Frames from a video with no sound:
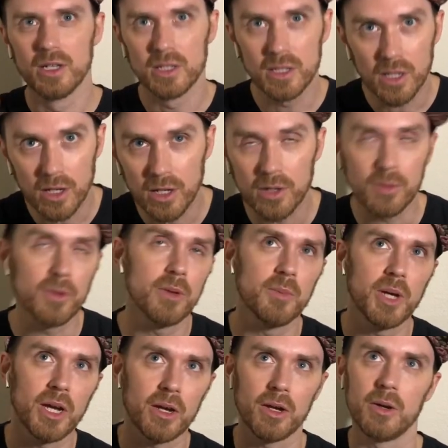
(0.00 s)
get on and run
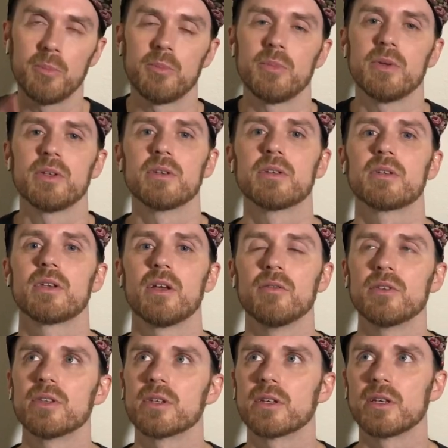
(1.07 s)
back up and
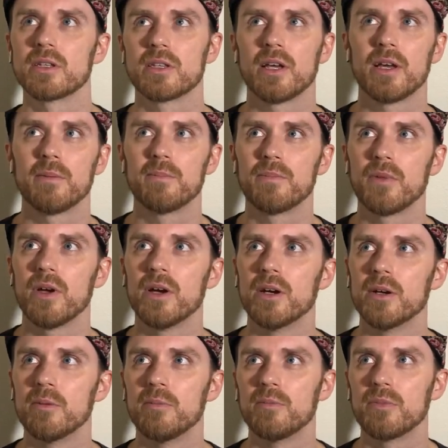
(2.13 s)
everything like that.
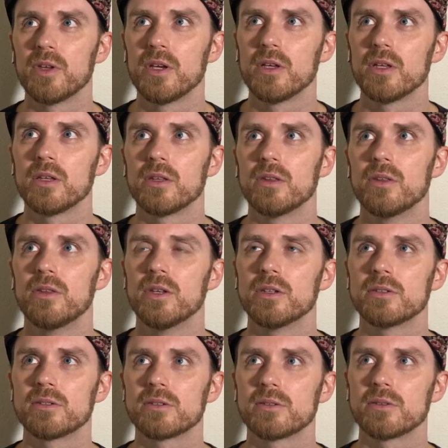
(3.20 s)
Um,
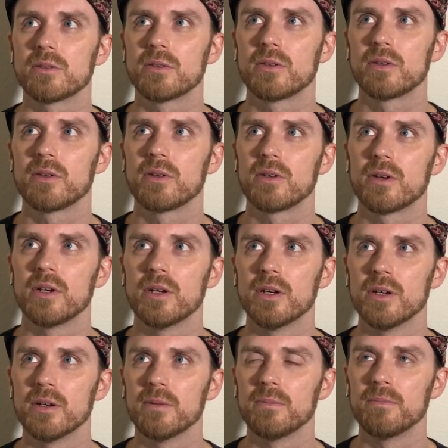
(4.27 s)
this
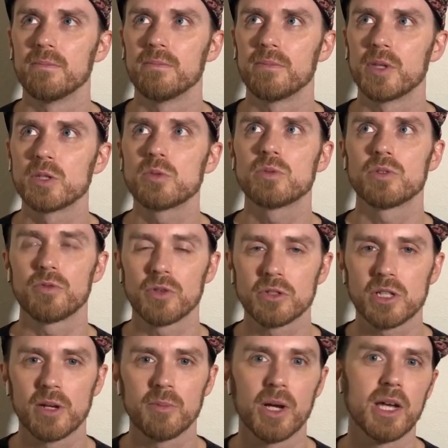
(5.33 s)
um, this was the first
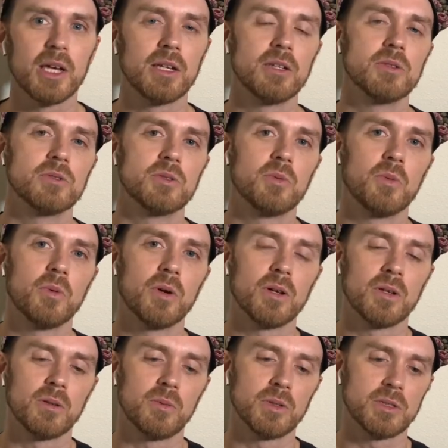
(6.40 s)
time I had used
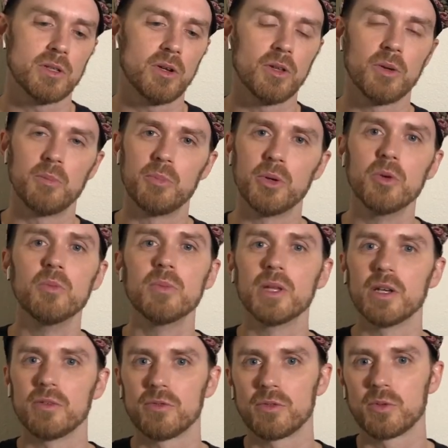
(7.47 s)
what's called a boom
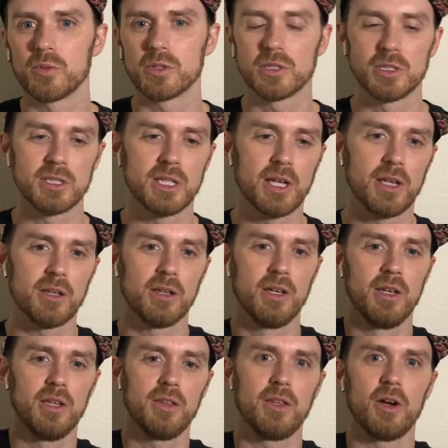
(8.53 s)
lift, which is that
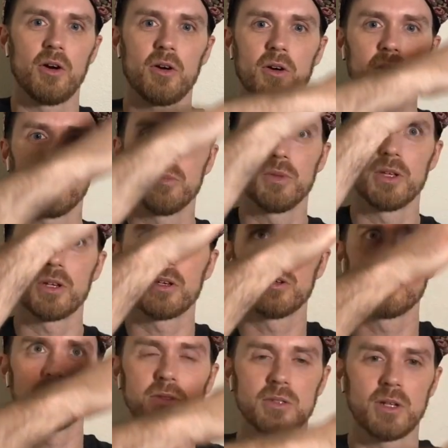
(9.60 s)
the arm that
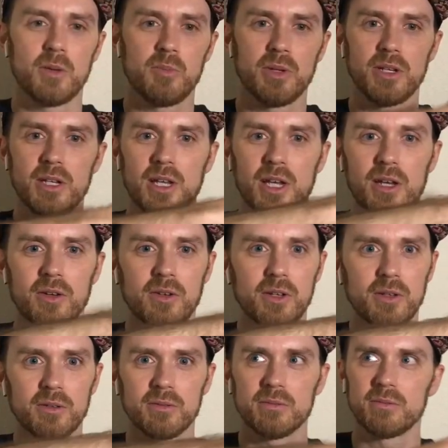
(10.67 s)
goes up and down
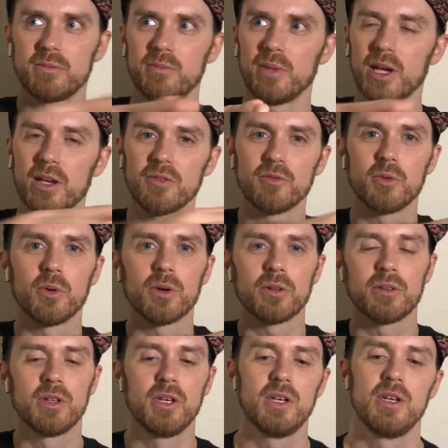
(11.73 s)
and back and forth.
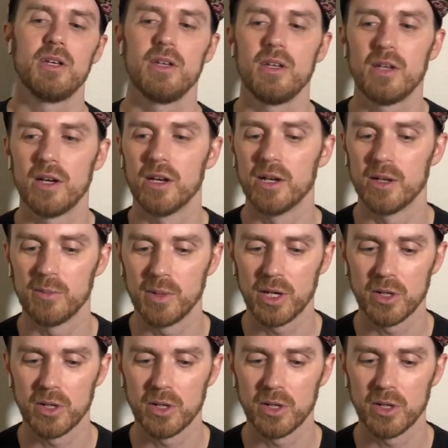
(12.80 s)
Um, and